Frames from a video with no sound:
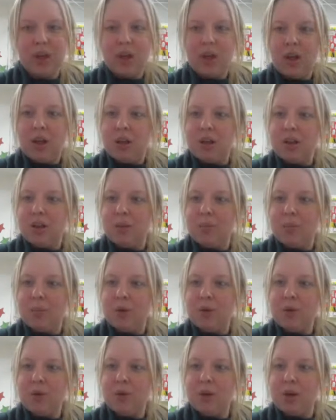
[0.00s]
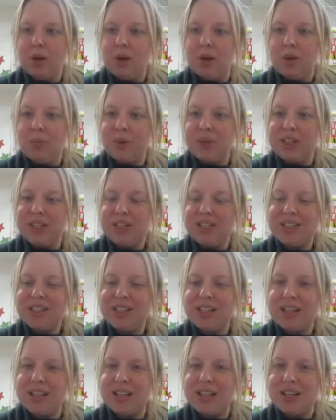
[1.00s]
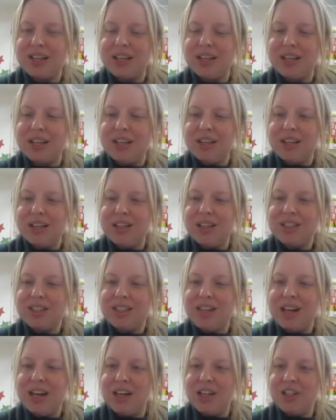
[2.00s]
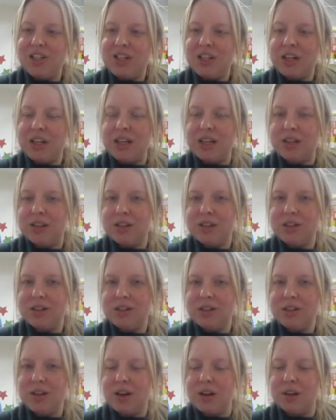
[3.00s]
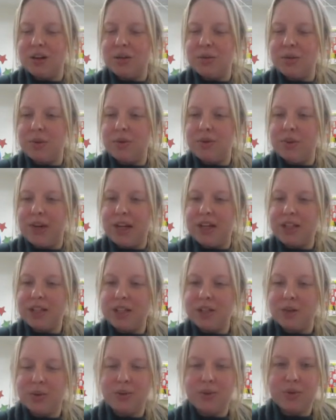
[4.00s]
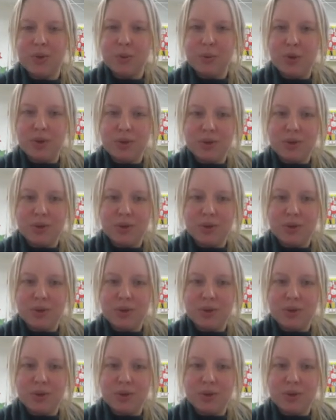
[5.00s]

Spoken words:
The moonlight we see is actually the sun reflecting off the moon's